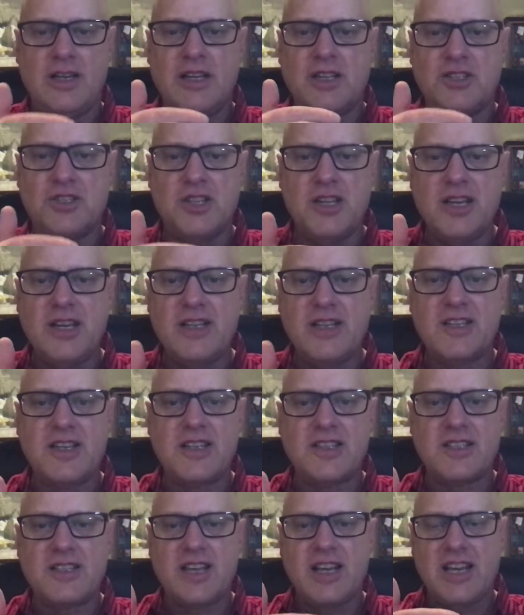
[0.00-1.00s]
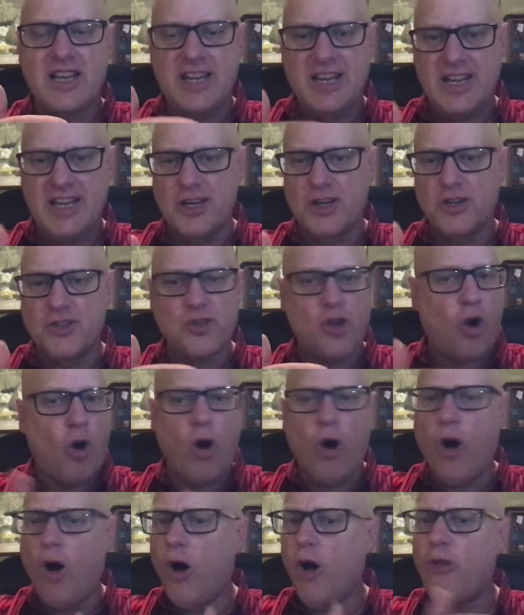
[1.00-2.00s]
Jesus hears
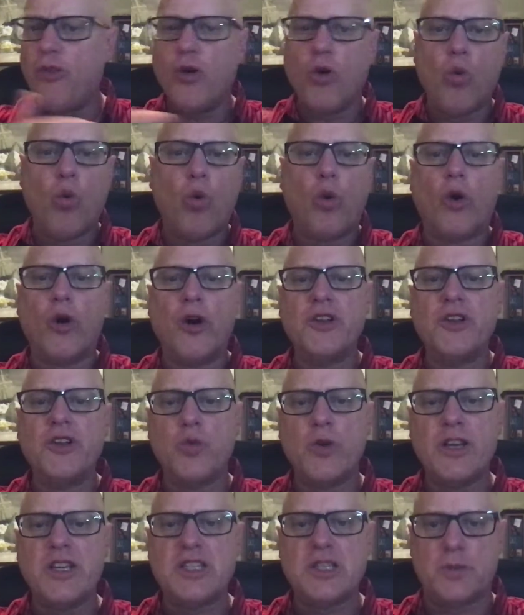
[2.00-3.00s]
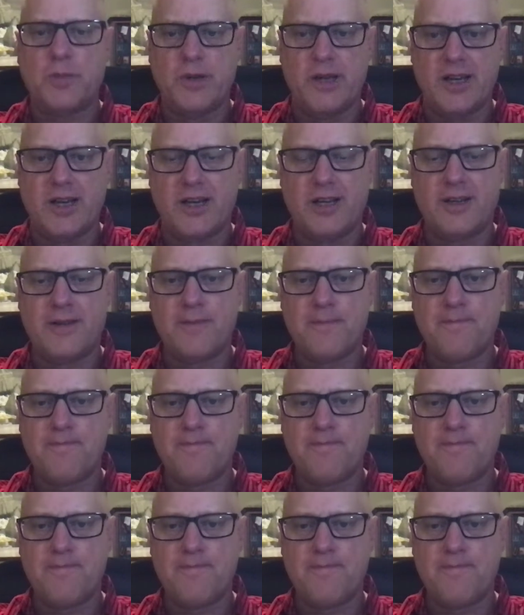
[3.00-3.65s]
all the words we speak.